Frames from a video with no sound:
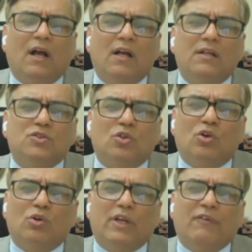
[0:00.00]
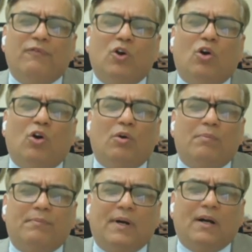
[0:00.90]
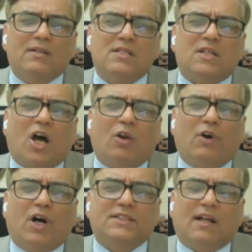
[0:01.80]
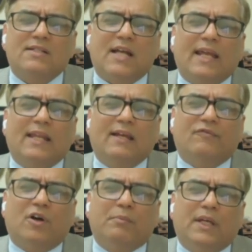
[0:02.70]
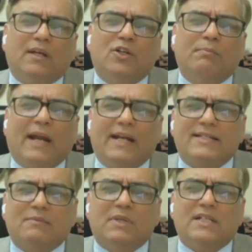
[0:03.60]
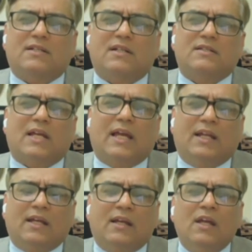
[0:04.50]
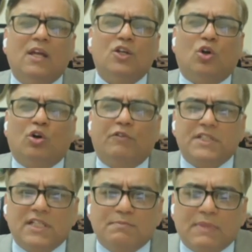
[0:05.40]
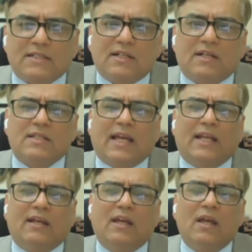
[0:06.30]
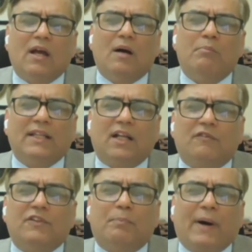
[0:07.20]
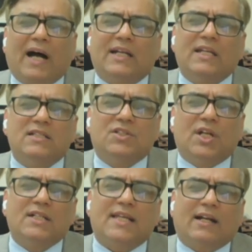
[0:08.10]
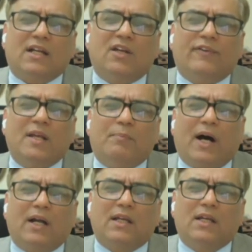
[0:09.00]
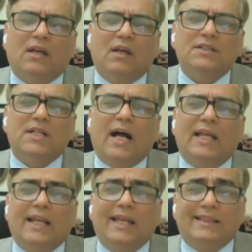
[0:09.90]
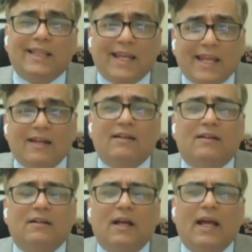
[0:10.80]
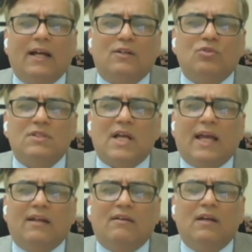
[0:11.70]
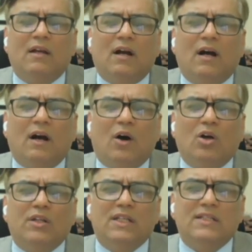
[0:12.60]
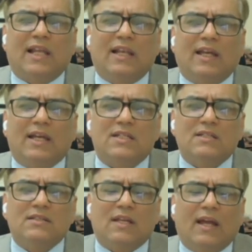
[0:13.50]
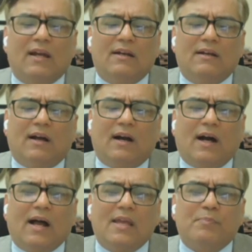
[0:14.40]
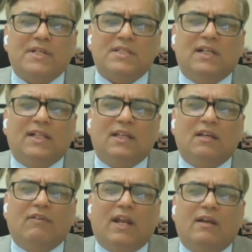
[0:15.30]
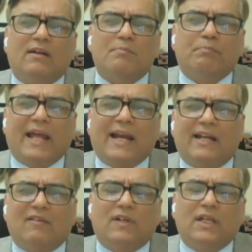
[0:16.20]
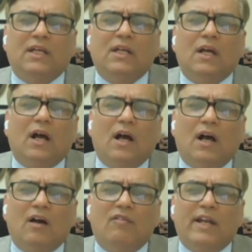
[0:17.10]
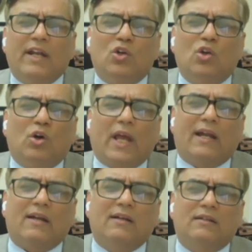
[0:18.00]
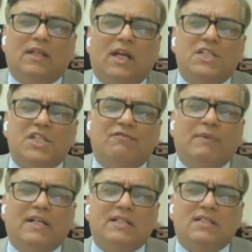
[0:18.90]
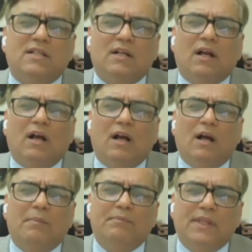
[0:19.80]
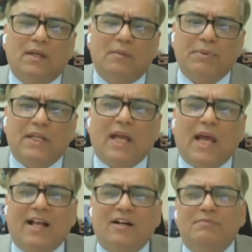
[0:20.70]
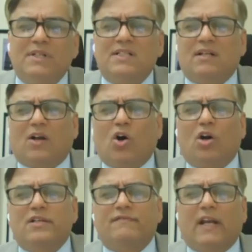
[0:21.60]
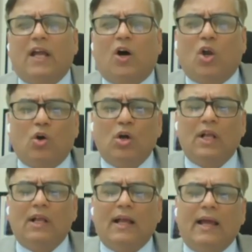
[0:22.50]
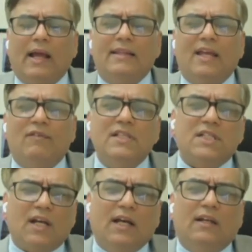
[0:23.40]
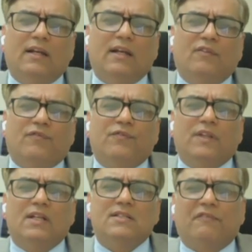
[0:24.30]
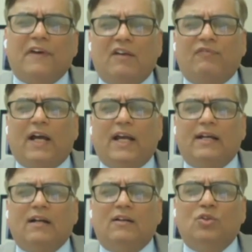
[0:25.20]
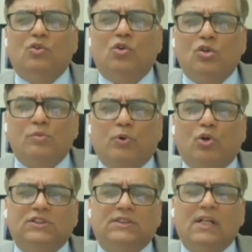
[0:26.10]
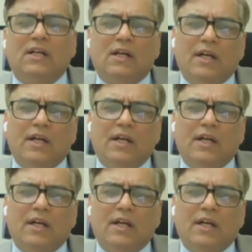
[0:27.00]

Uh, so if your hmm. uh, stalwarts are resigning from here, your medicine minister resigning, your overseas minister resigning, a mother of the party is general of any party. Jahangiri Tareen had to resign uh, on these allegations. And I personally think when comparatively uh, when you look at uh, the achievements, um, the PTI government's record is very hollow, and they will struggle if there is a fair fight and you go to polls